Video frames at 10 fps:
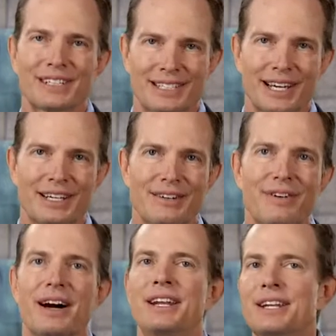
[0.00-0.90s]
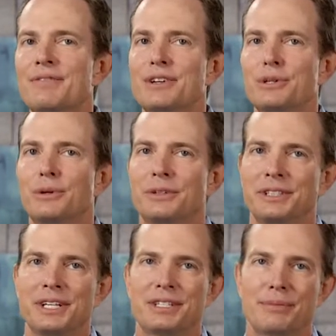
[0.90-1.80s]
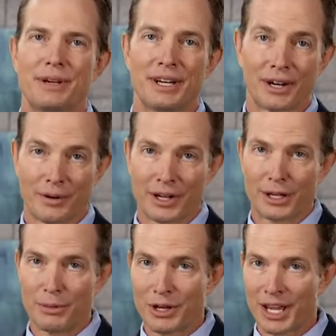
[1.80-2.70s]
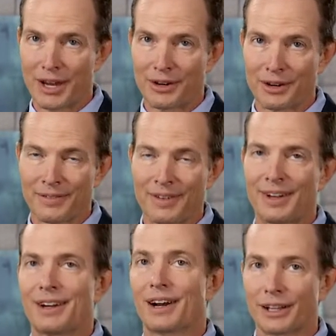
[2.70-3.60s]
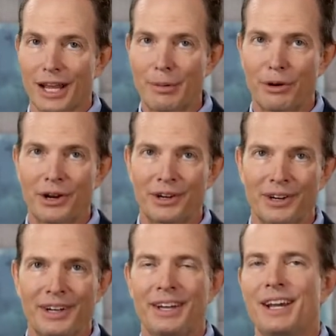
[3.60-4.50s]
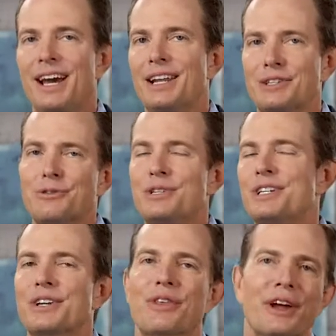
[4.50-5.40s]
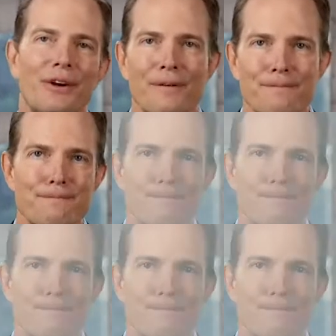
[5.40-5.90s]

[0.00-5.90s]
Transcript: executive, an individual needs to be a great communicator, a collaborator, and a strategic thinker.